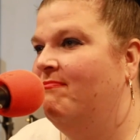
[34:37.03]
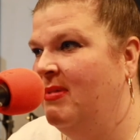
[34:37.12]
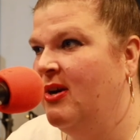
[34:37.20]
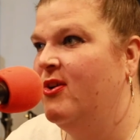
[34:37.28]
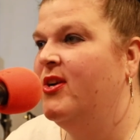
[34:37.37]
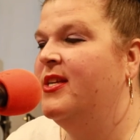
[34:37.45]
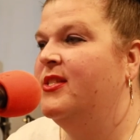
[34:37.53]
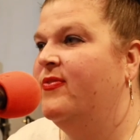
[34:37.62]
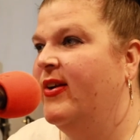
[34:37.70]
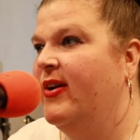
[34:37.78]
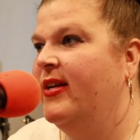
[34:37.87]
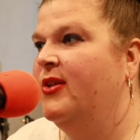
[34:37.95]
Yep, butter is
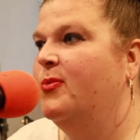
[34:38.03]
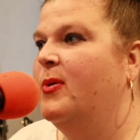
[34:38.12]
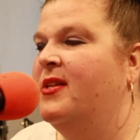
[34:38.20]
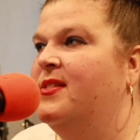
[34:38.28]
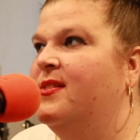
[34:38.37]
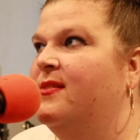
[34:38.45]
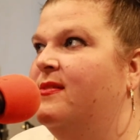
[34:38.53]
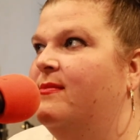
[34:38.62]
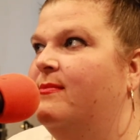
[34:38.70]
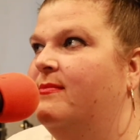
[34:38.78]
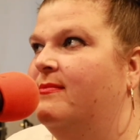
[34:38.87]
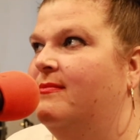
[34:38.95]
very low. It's
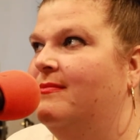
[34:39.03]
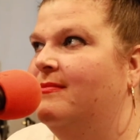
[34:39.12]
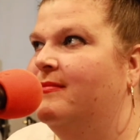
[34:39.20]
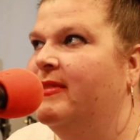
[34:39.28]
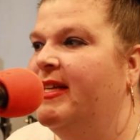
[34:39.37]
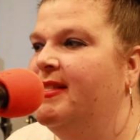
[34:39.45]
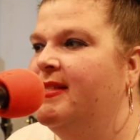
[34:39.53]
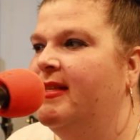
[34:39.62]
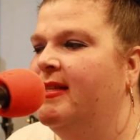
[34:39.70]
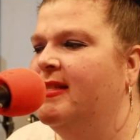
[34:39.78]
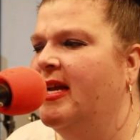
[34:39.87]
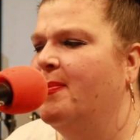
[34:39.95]

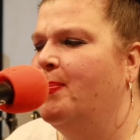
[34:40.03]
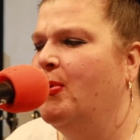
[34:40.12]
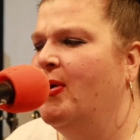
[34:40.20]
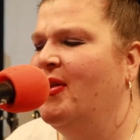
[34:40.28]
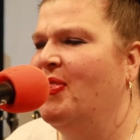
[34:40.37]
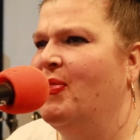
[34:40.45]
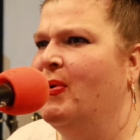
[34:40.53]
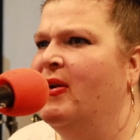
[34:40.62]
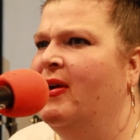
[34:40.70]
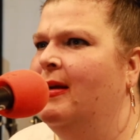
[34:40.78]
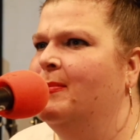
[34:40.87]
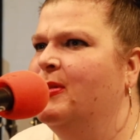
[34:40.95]
like 0.3
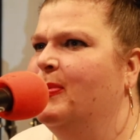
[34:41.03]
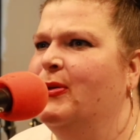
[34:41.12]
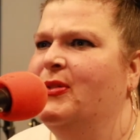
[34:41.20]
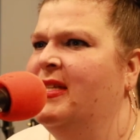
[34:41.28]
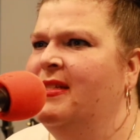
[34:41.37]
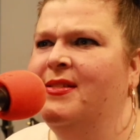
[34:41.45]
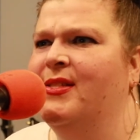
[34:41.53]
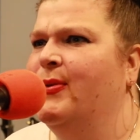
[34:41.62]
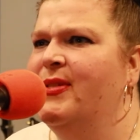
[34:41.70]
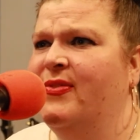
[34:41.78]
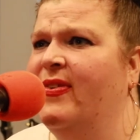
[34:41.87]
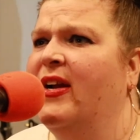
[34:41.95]
grams of protein. So
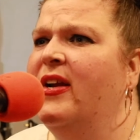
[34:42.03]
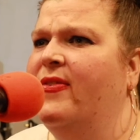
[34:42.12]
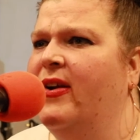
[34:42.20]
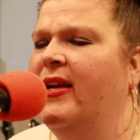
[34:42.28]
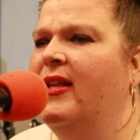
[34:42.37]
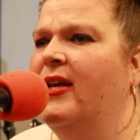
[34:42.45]
it's very, very low.